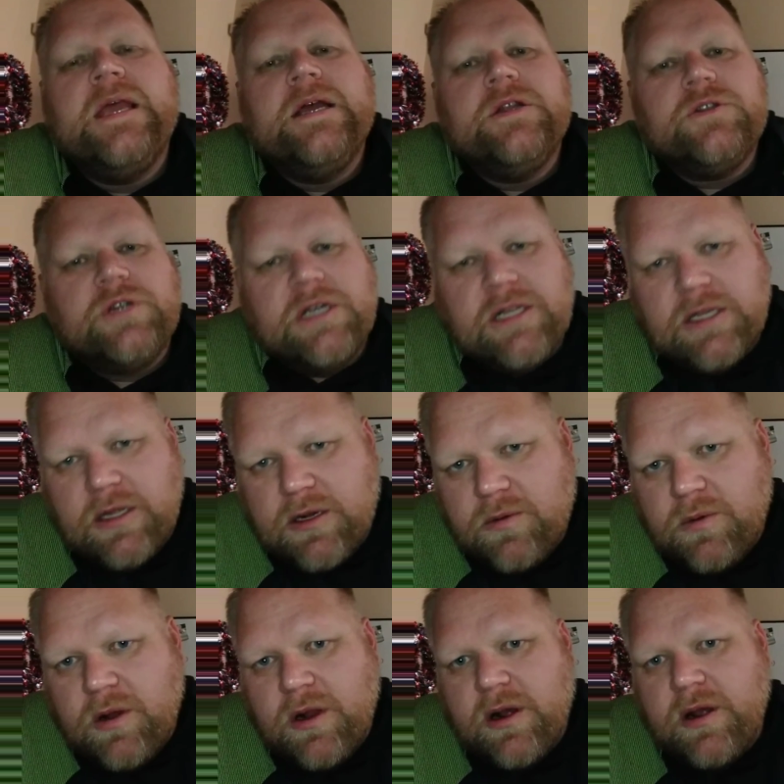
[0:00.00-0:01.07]
Drink a lot of
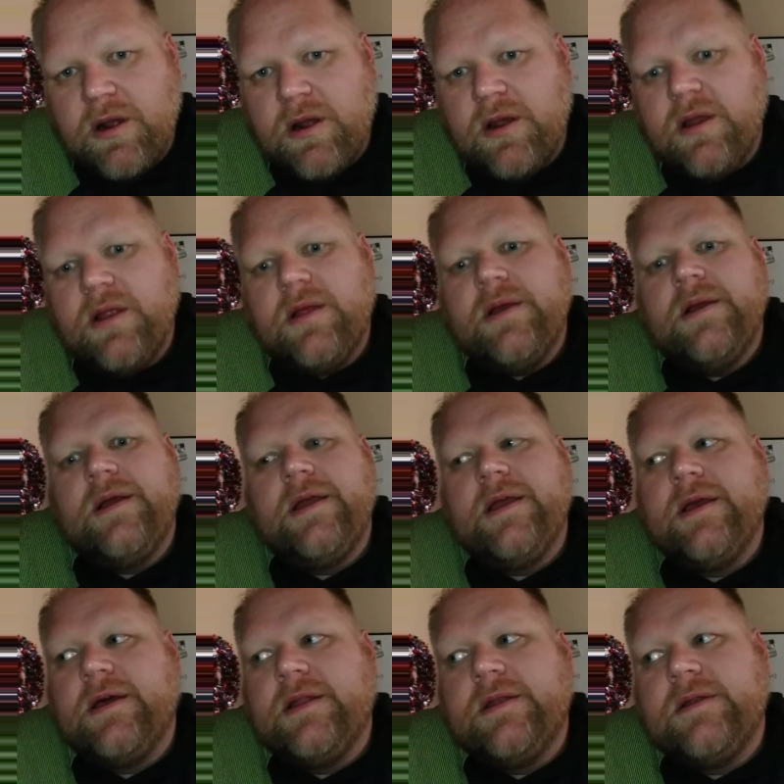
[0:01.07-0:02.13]
water
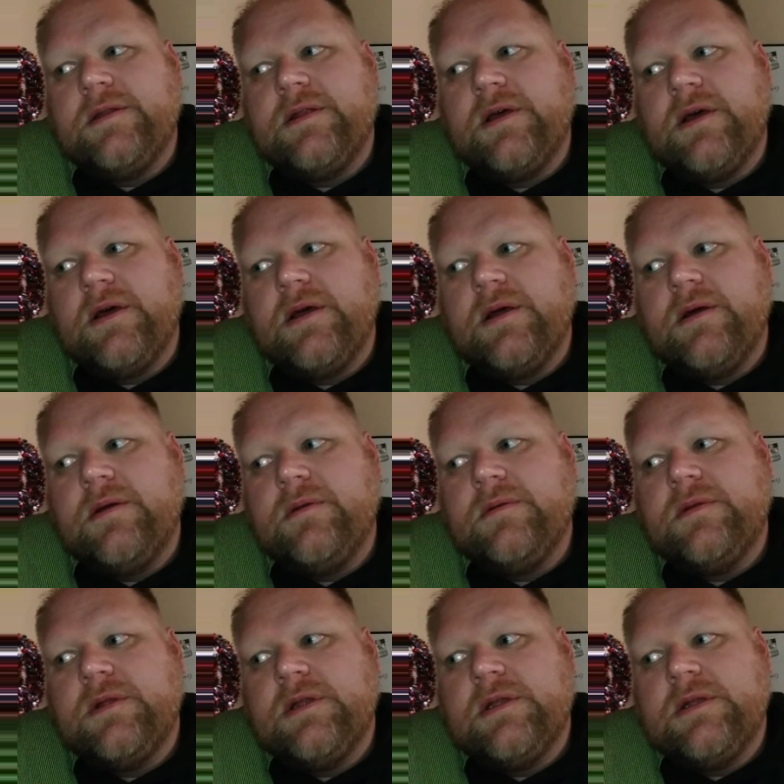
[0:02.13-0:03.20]
and uh,
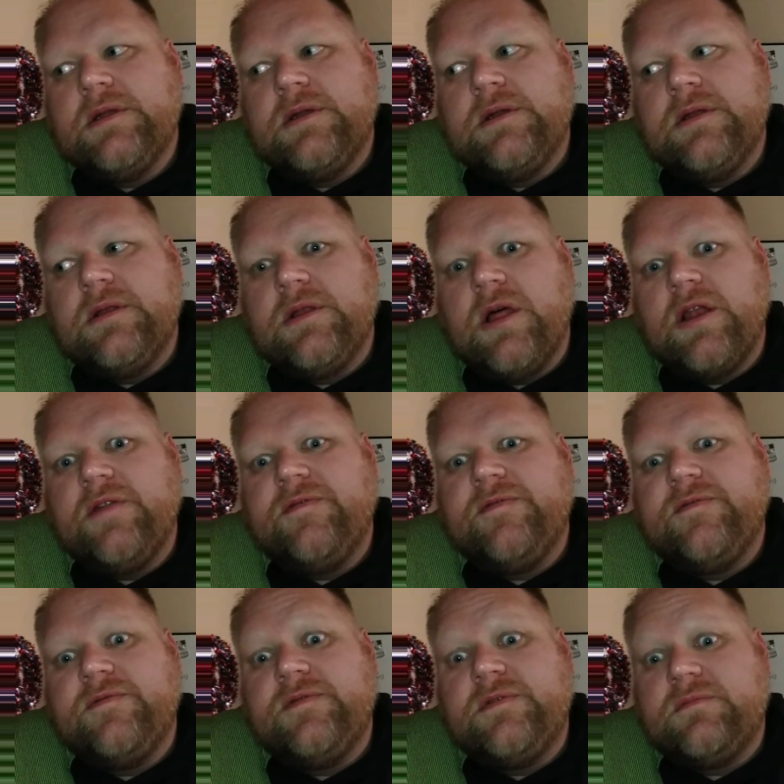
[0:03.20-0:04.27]
a lot
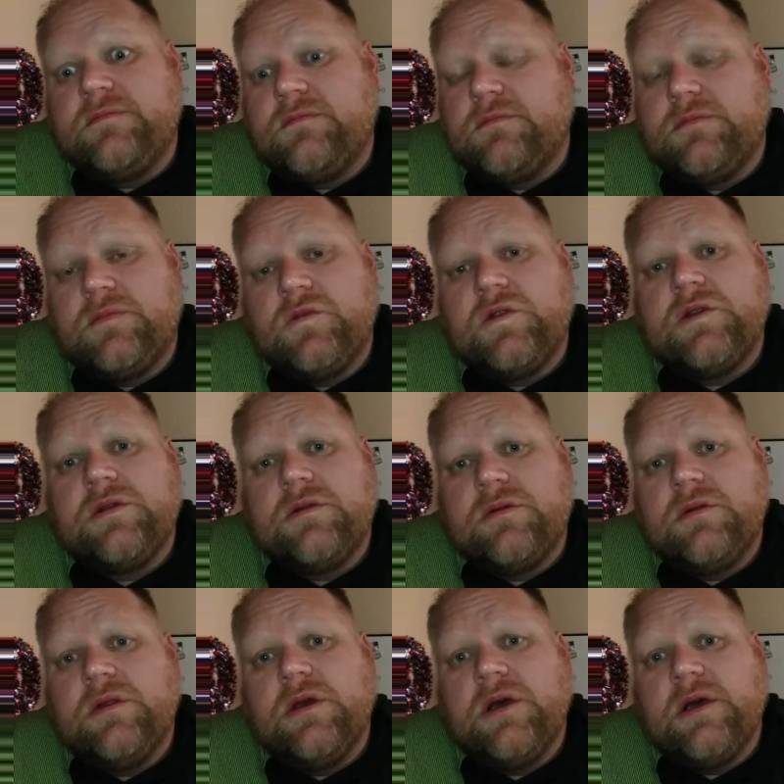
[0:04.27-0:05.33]
of
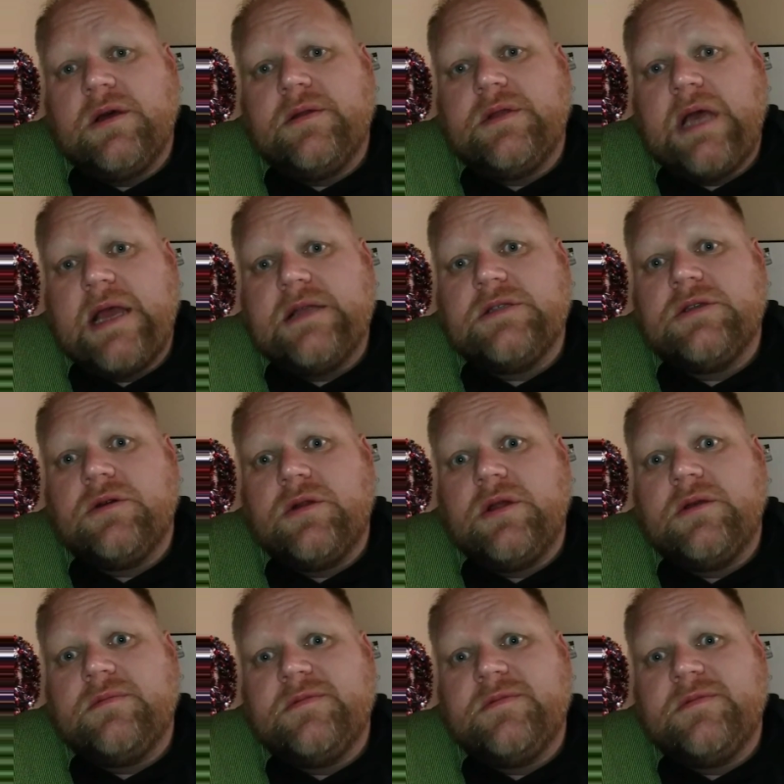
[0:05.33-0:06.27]
uh, diet soda,